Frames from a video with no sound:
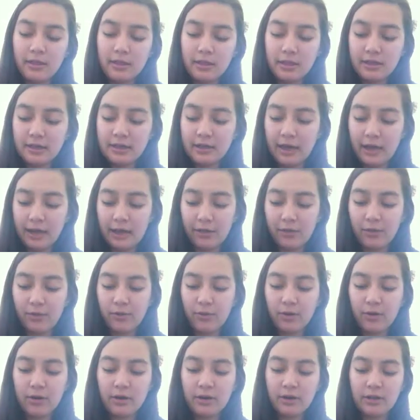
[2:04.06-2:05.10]
The ninth
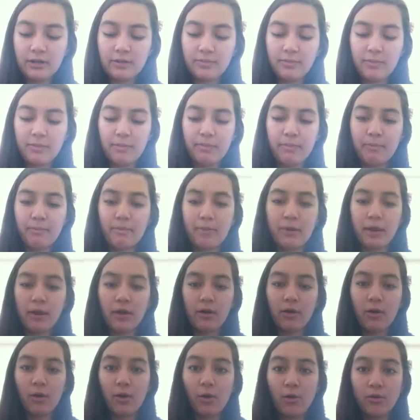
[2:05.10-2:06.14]
word is
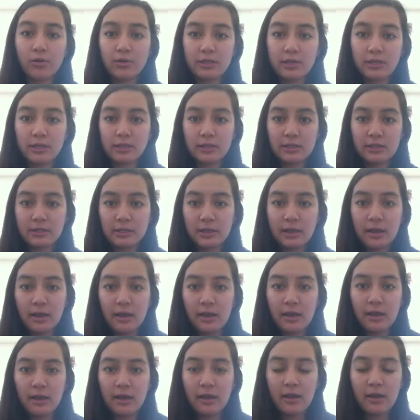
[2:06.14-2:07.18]
parosis,
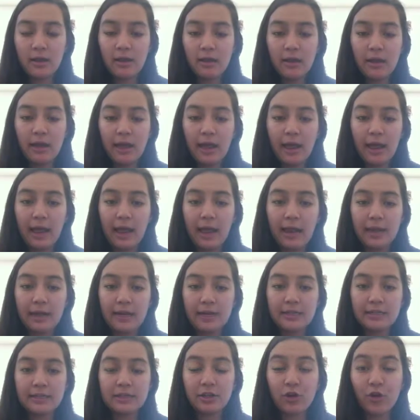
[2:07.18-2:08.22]
and
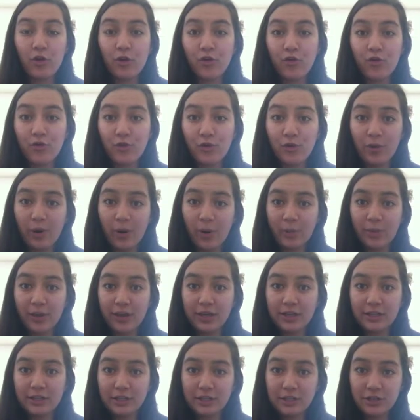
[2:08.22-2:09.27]
it's the
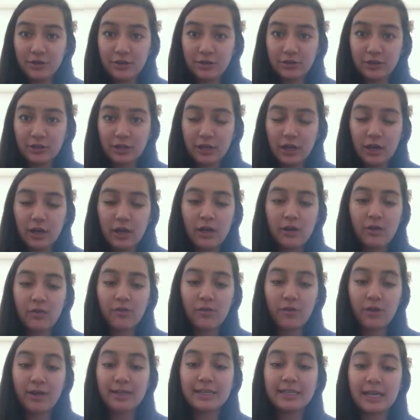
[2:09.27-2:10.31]
overwhelming excuse.
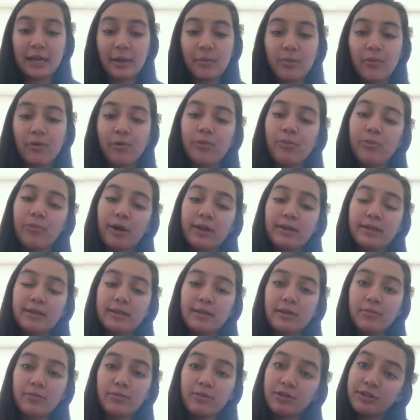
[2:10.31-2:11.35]
For example,
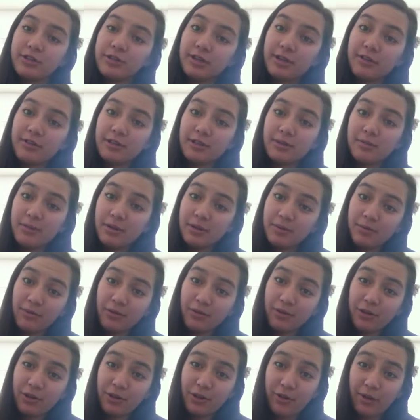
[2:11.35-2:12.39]
President Bush tells the
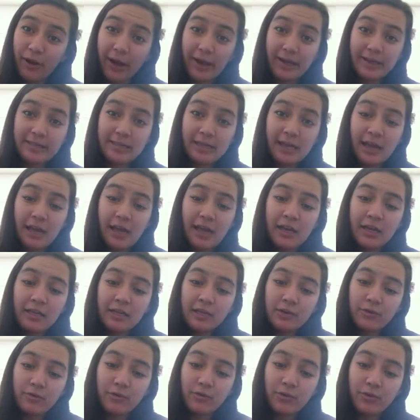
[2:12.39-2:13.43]
people of the U.S.
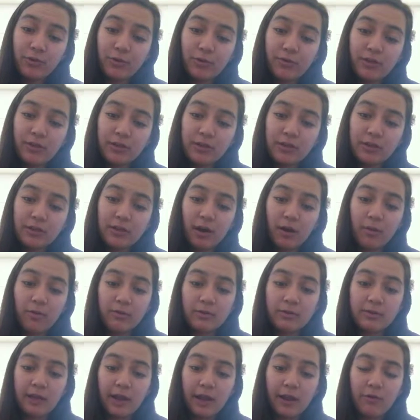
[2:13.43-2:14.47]
removing Saddam
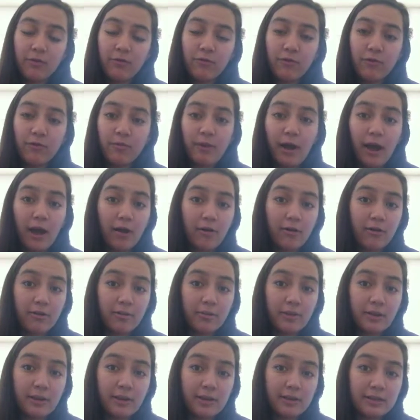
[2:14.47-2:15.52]
Hussein from power
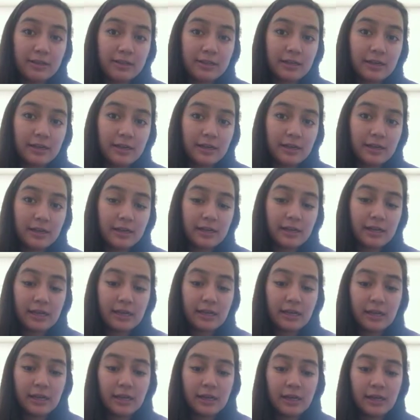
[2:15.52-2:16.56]
because
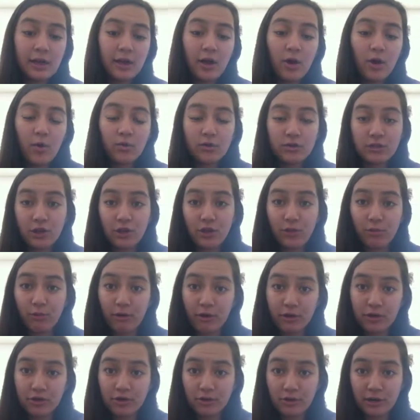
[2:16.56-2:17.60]
he was a
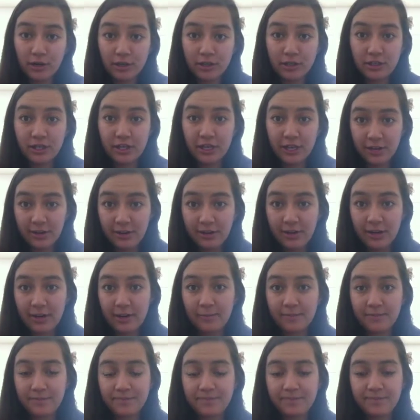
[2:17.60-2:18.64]
threat to our security.